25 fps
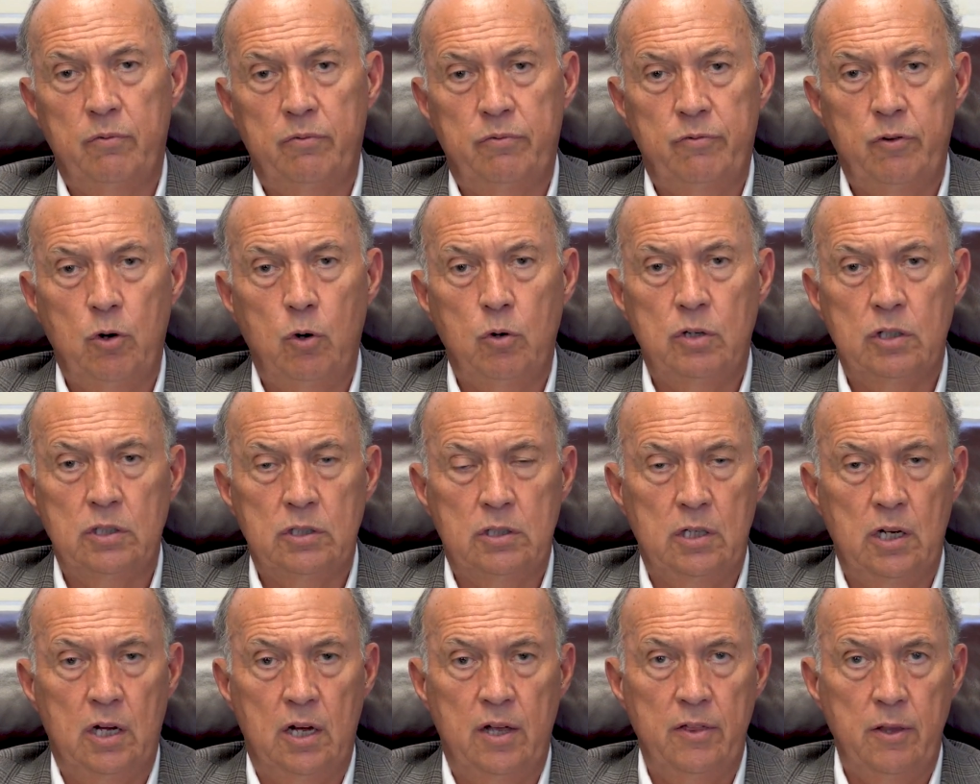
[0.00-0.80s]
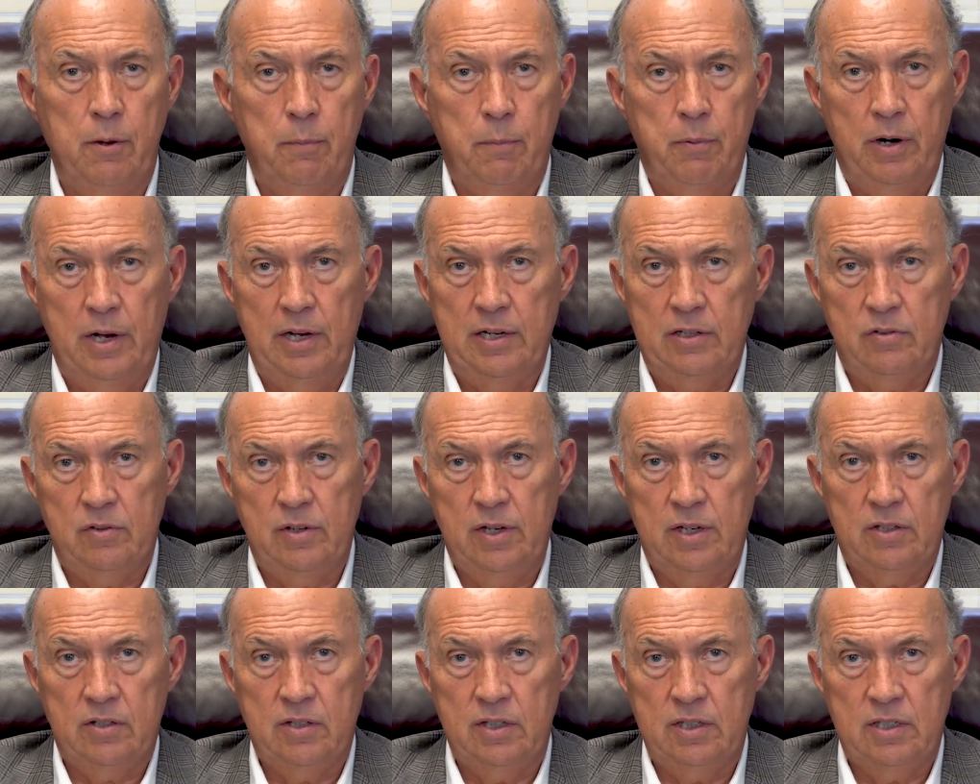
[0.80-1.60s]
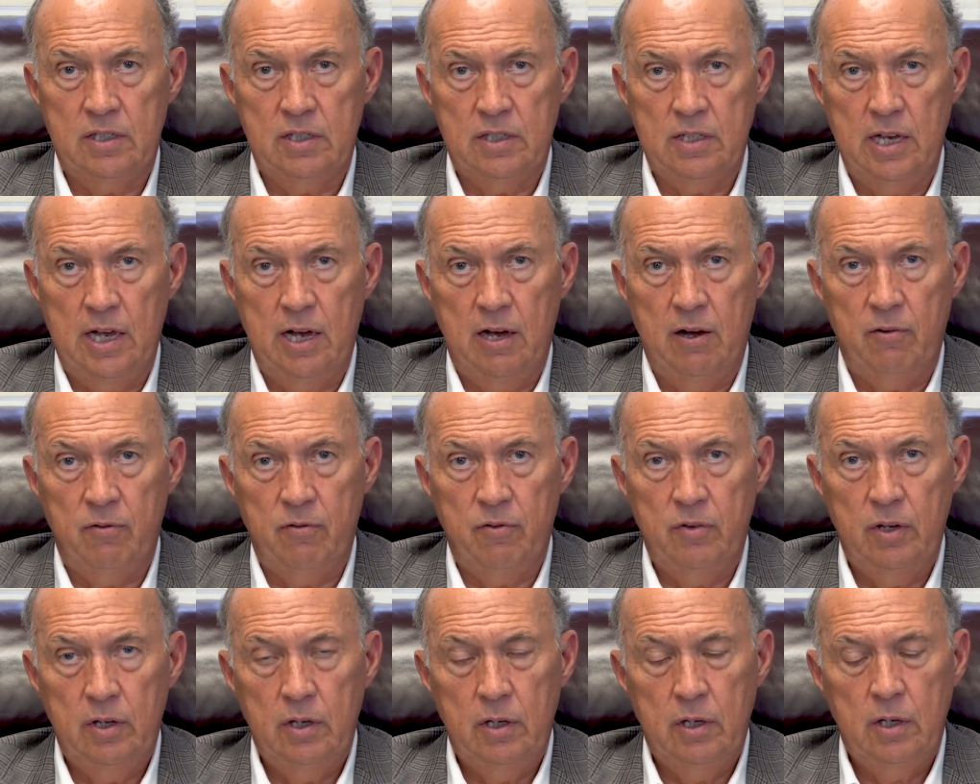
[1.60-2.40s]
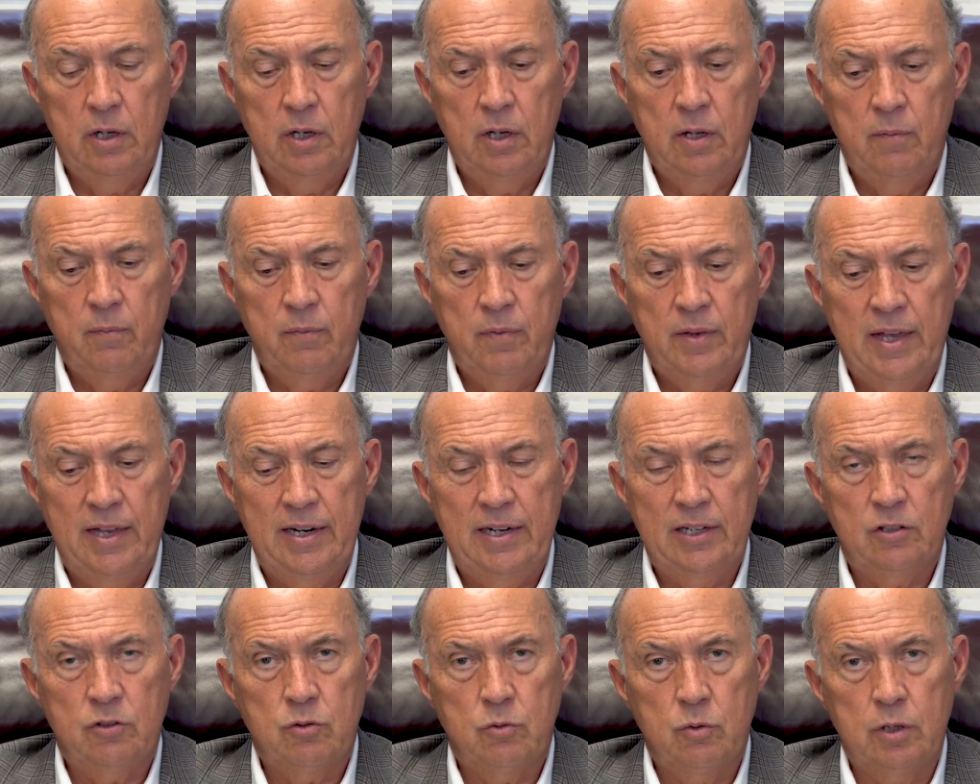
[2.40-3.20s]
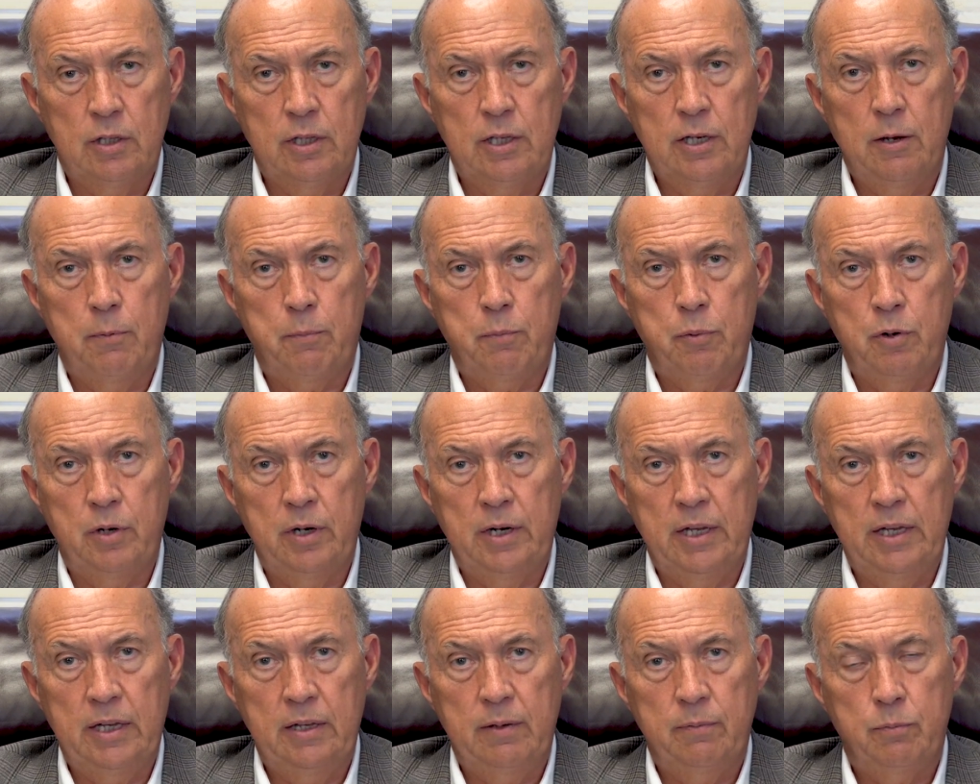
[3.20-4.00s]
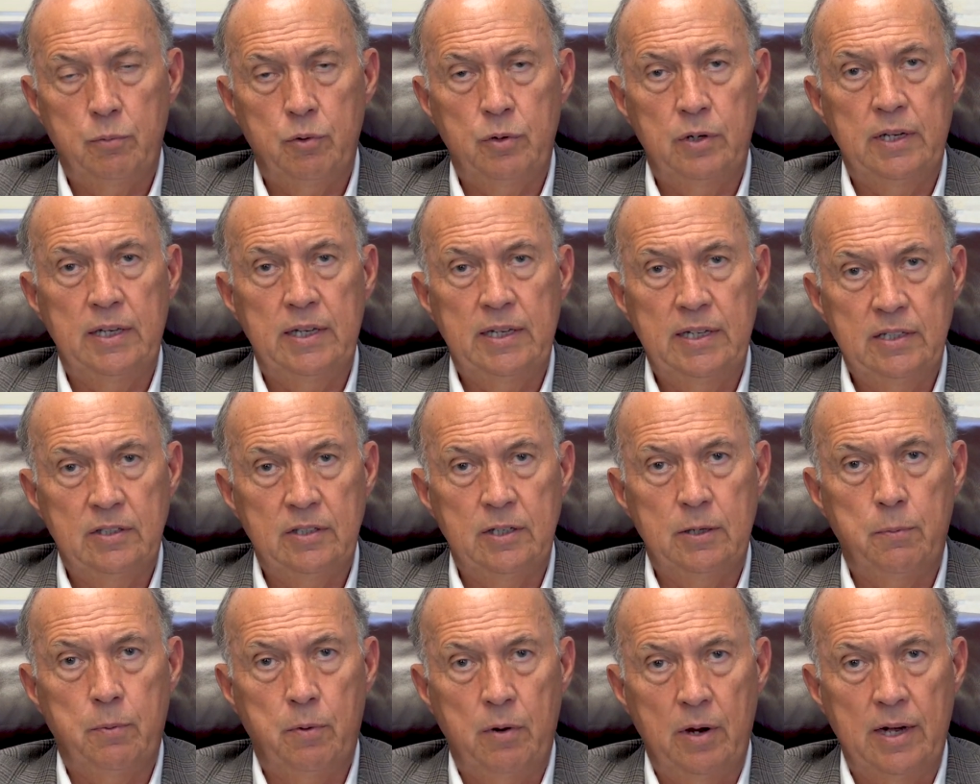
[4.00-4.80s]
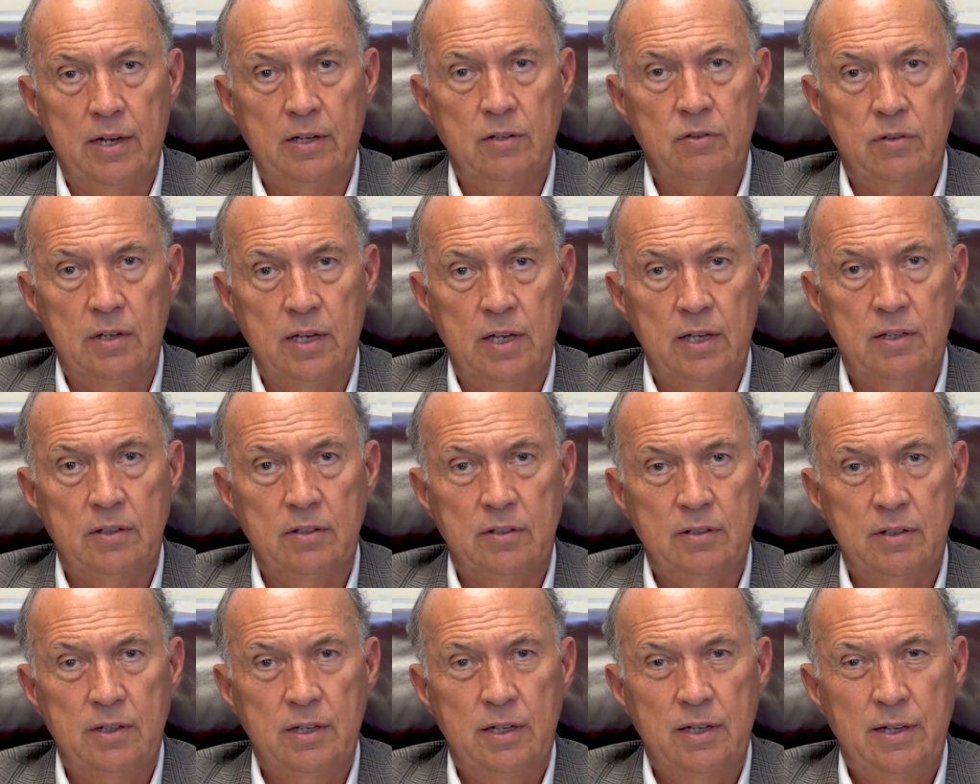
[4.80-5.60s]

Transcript: focused on the process itself, and it's really a pretty easy process.